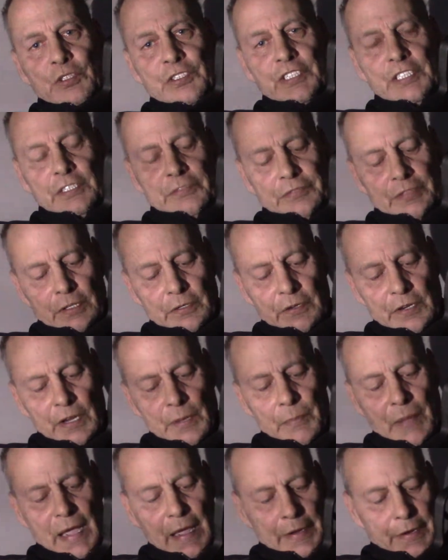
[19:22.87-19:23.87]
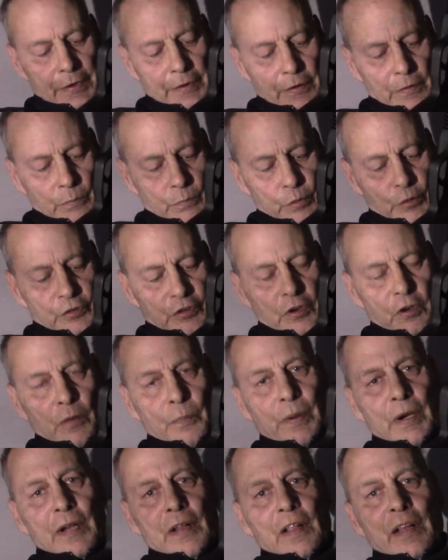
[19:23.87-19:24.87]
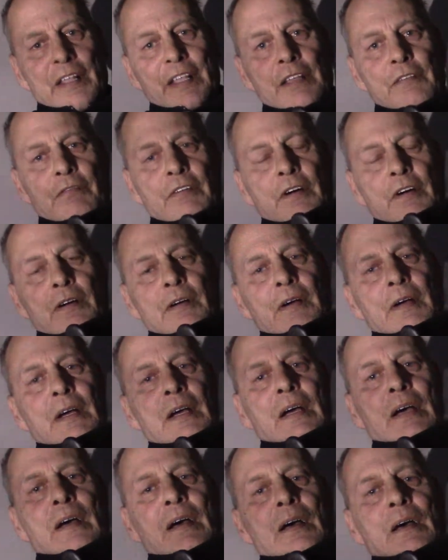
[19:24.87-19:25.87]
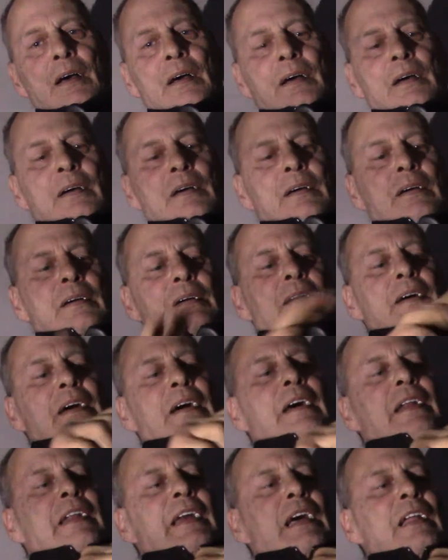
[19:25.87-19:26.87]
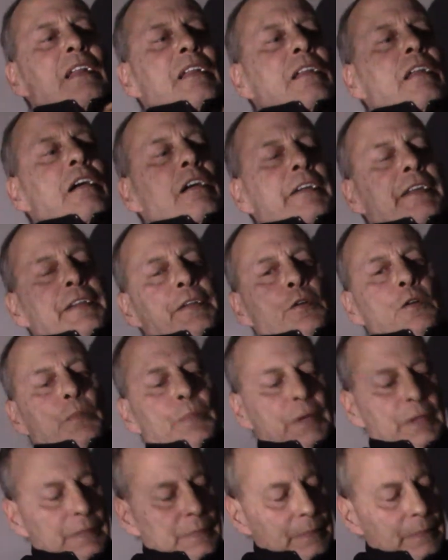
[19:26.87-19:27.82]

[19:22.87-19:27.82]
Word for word: your finger in the back here and pushing up on a lever. And that'll lock it open.